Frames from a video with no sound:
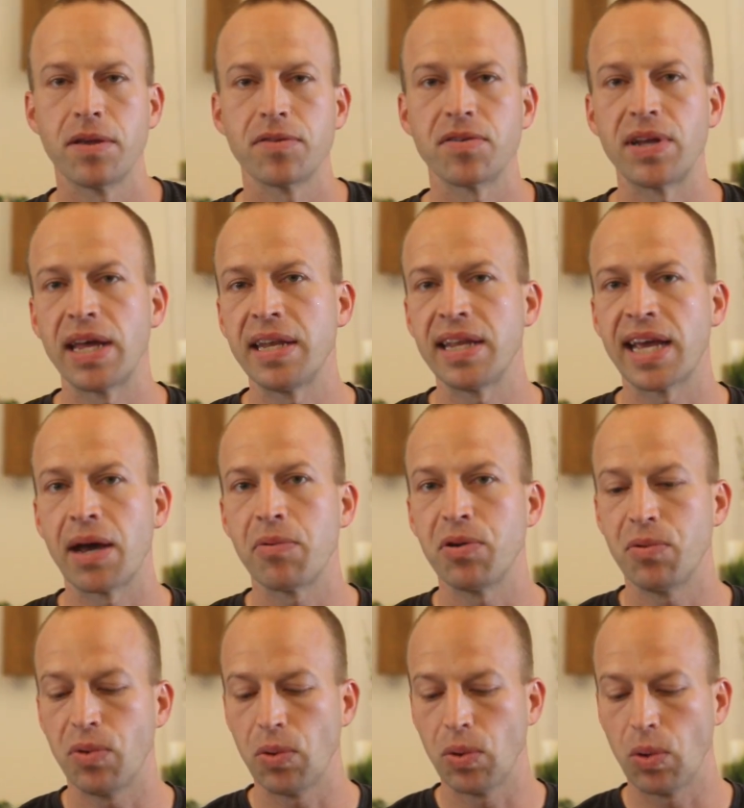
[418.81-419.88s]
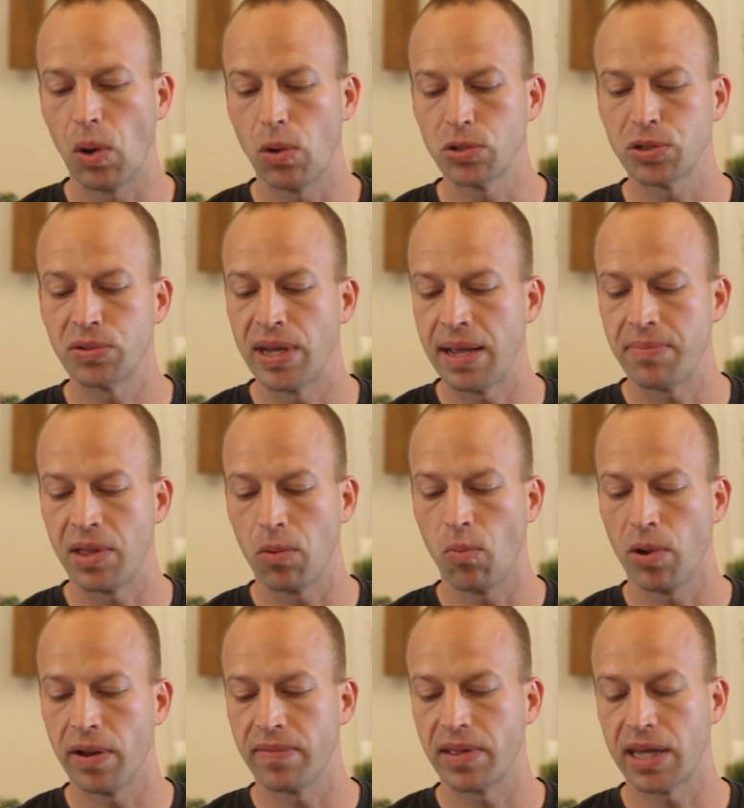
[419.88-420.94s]
So in ending, I would also name that
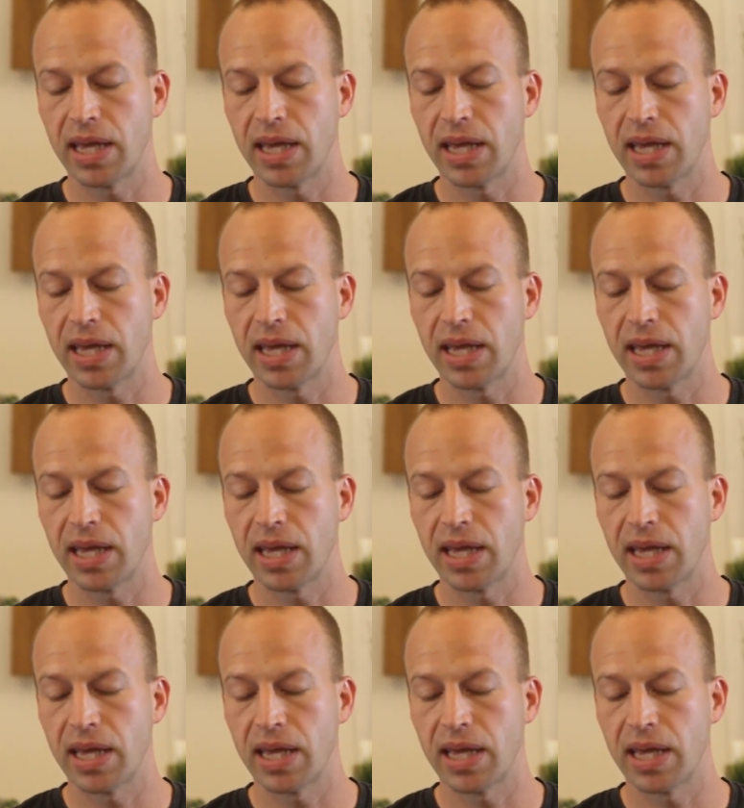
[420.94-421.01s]
one of the